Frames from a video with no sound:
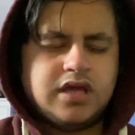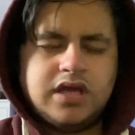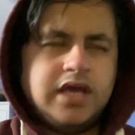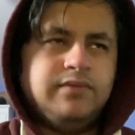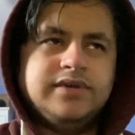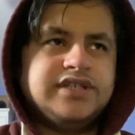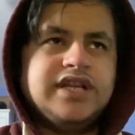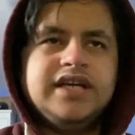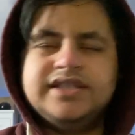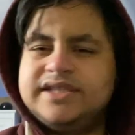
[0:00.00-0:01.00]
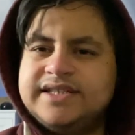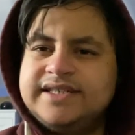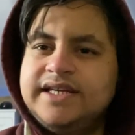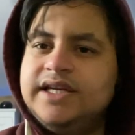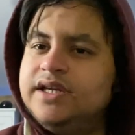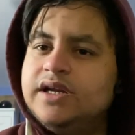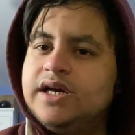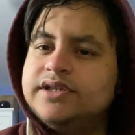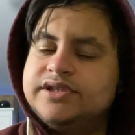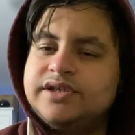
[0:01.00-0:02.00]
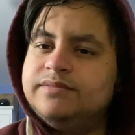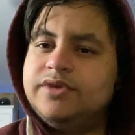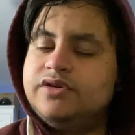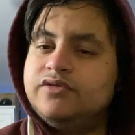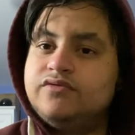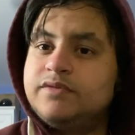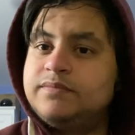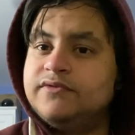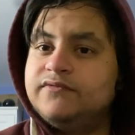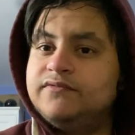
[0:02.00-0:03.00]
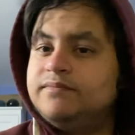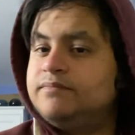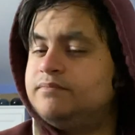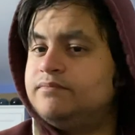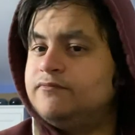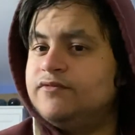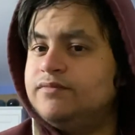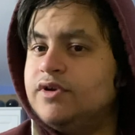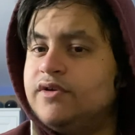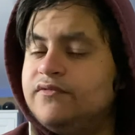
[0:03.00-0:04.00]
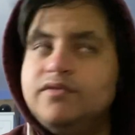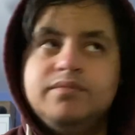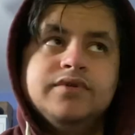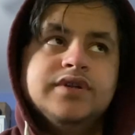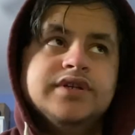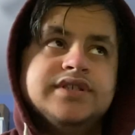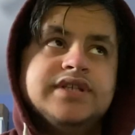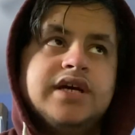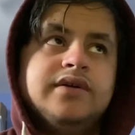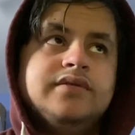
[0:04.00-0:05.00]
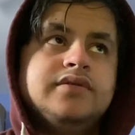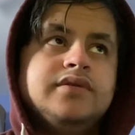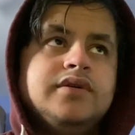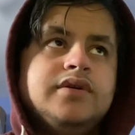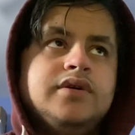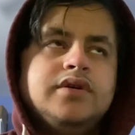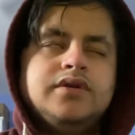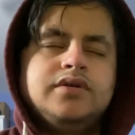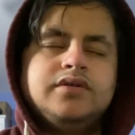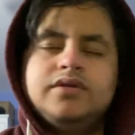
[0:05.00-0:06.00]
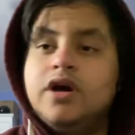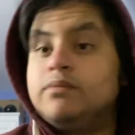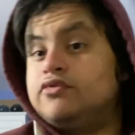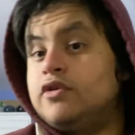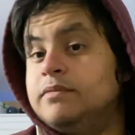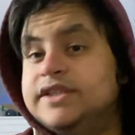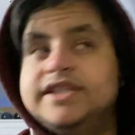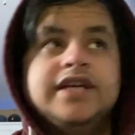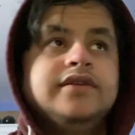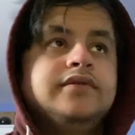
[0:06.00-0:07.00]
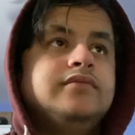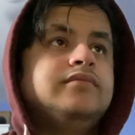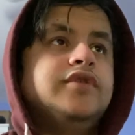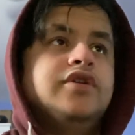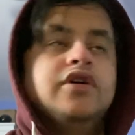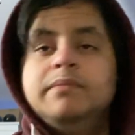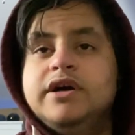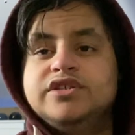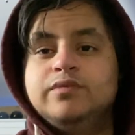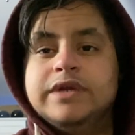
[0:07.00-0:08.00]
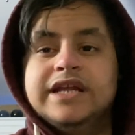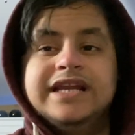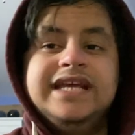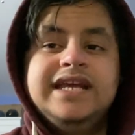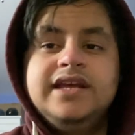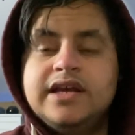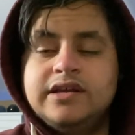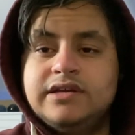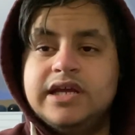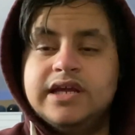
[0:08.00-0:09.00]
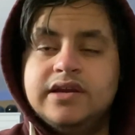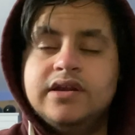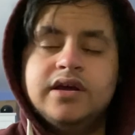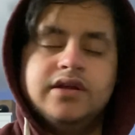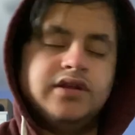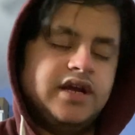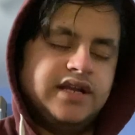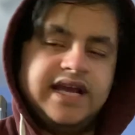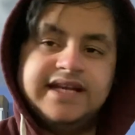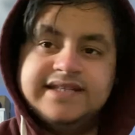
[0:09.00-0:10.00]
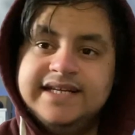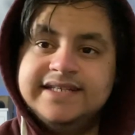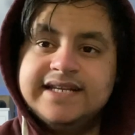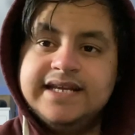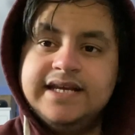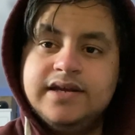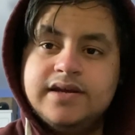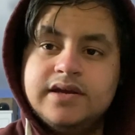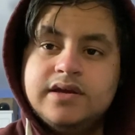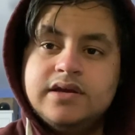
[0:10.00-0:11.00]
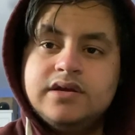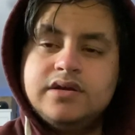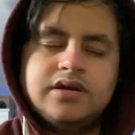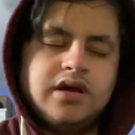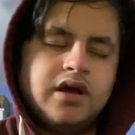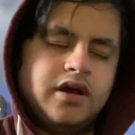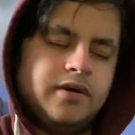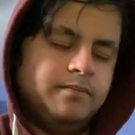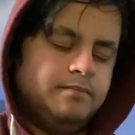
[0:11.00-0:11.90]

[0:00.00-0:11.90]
it was nice to see like some young crop of young footballers that are promising, you know, about to win the league in the under-18s league. To